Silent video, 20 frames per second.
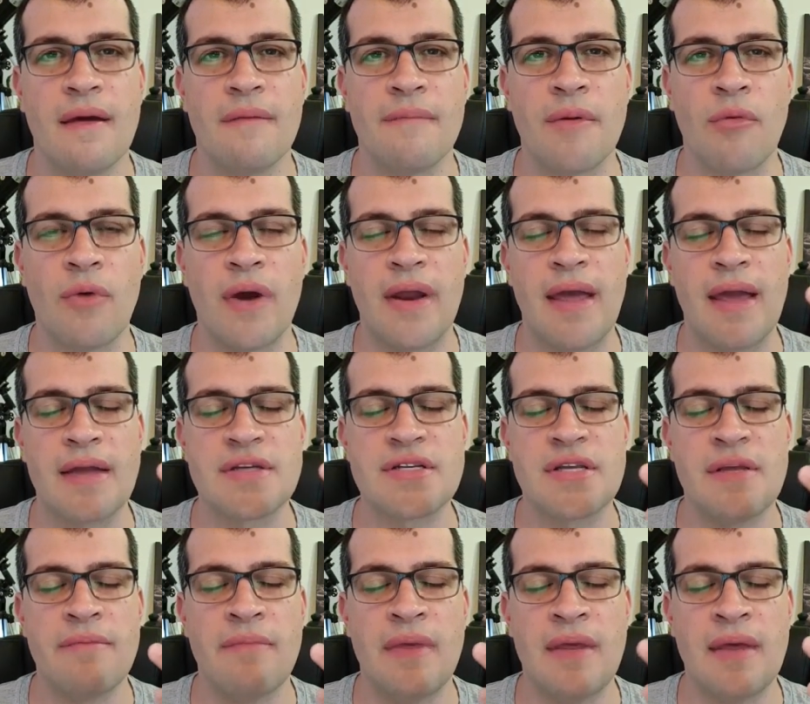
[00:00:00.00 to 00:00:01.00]
But what
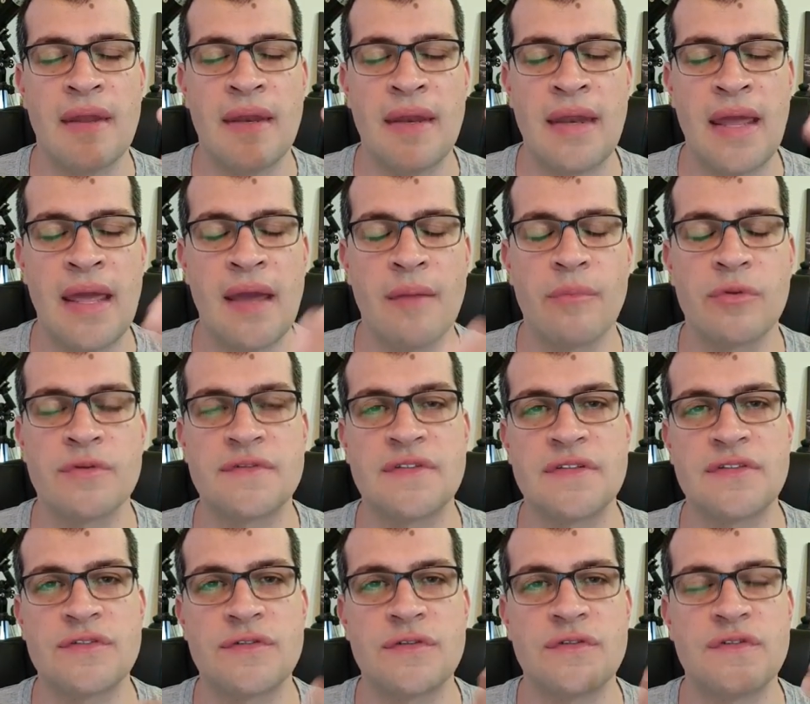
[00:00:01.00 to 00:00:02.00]
actually enables
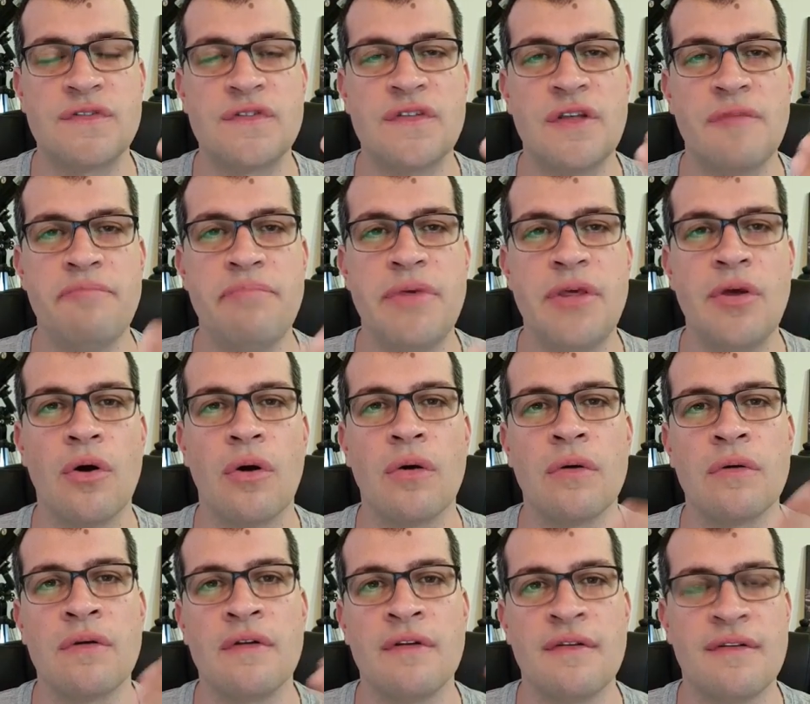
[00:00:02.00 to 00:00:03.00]
us to see
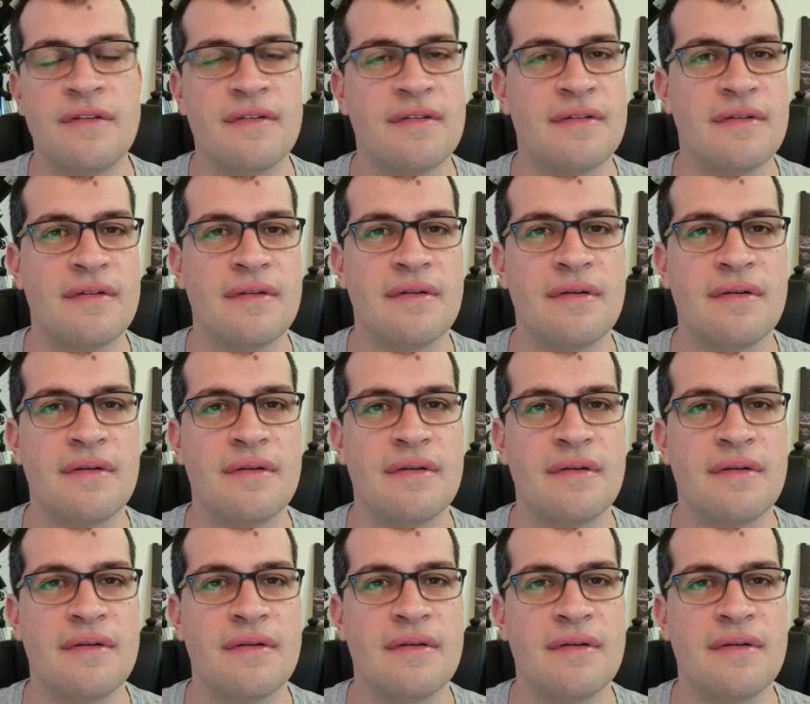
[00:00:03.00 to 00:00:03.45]
beyond